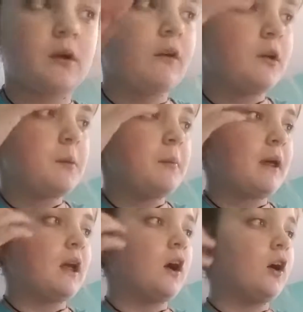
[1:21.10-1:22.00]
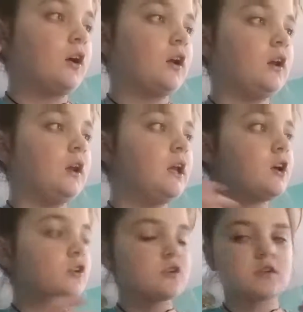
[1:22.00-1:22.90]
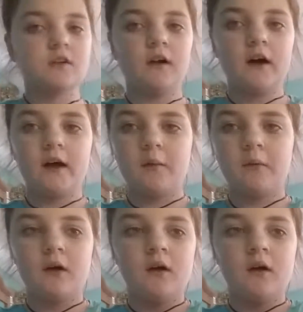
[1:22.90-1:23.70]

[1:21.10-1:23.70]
we're going to be making our clear slime.